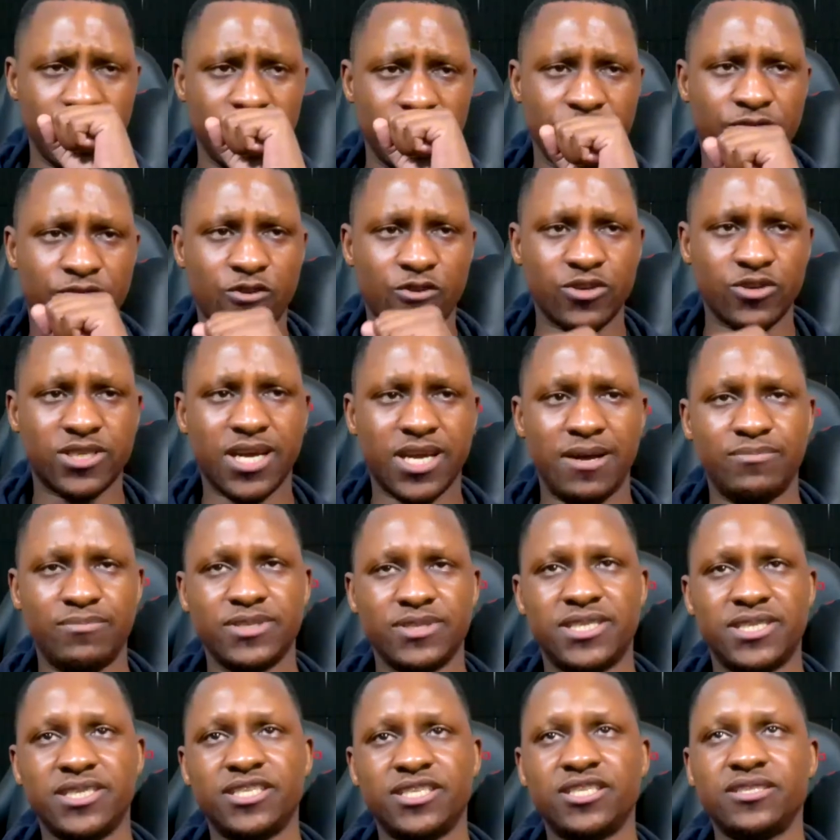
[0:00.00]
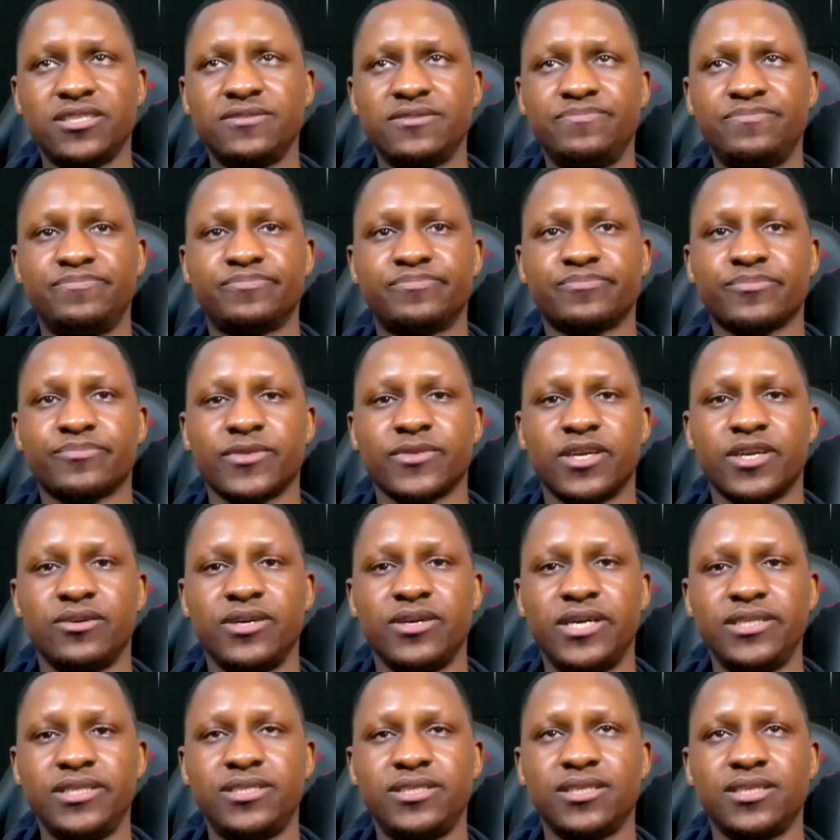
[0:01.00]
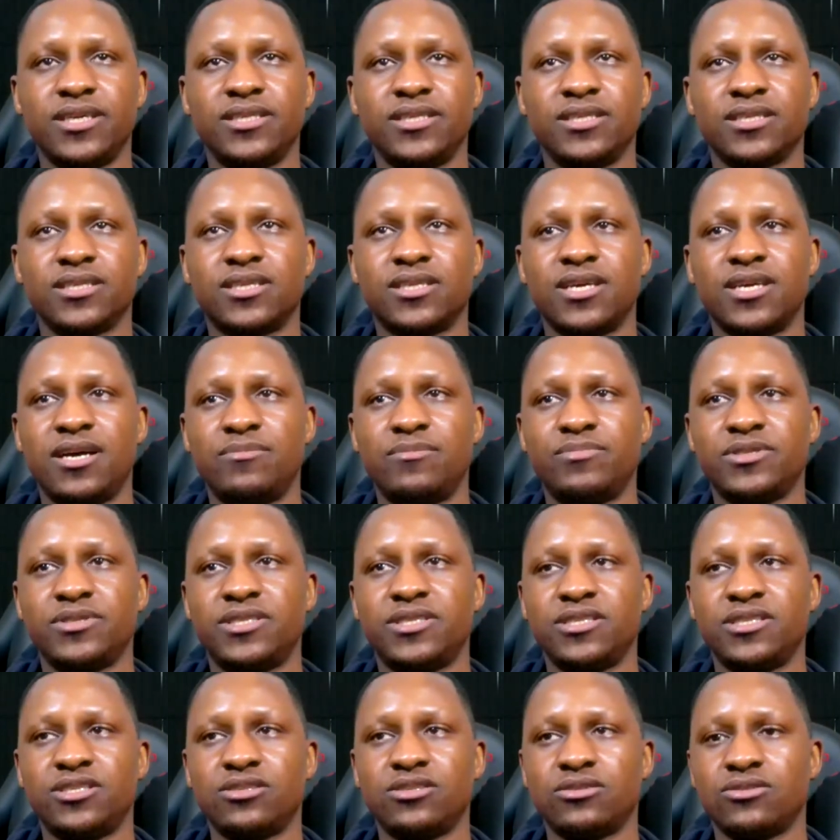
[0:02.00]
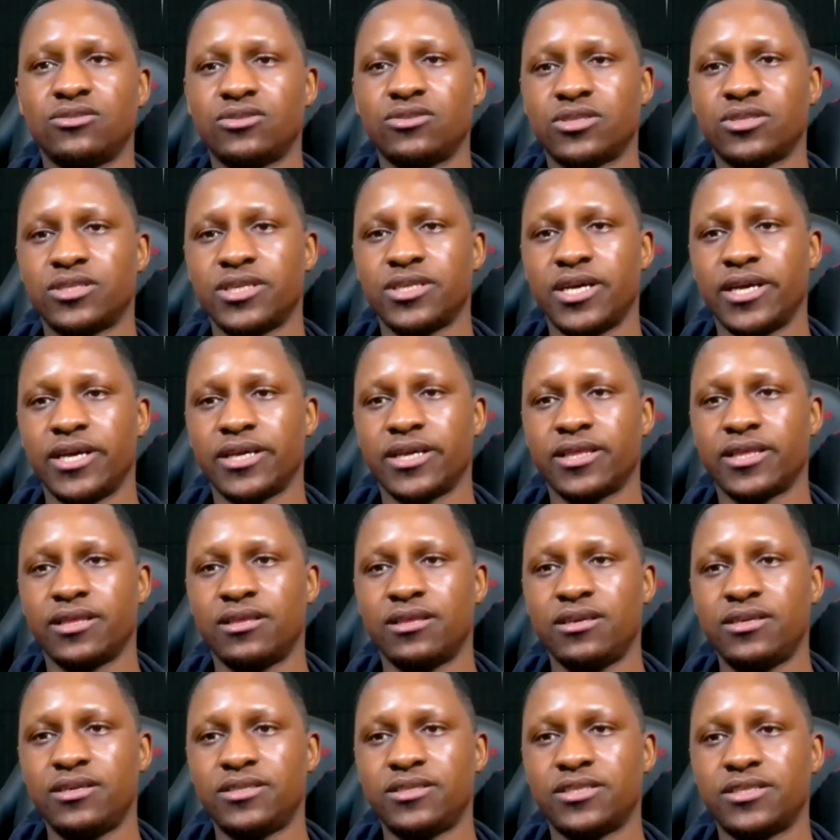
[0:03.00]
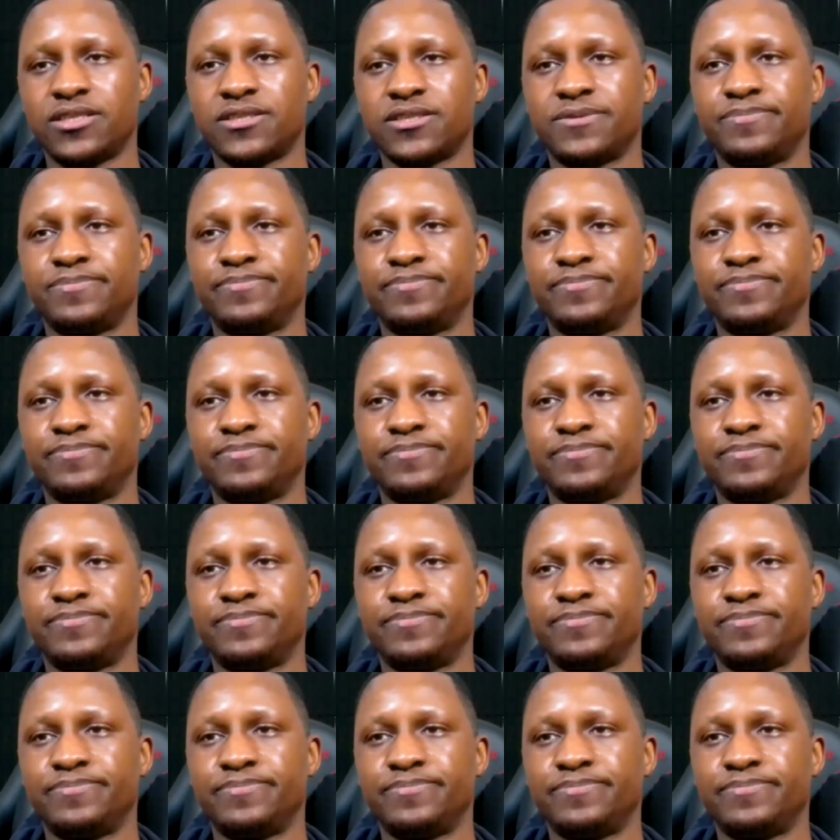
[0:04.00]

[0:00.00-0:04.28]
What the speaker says: first competition. All right. And the competition looks like this.